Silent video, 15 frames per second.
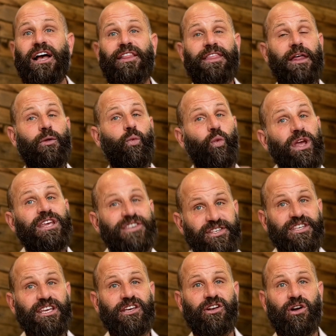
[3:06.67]
that we
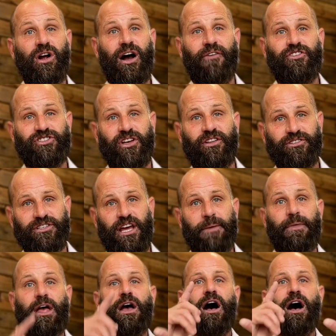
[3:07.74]
see in our office all the time.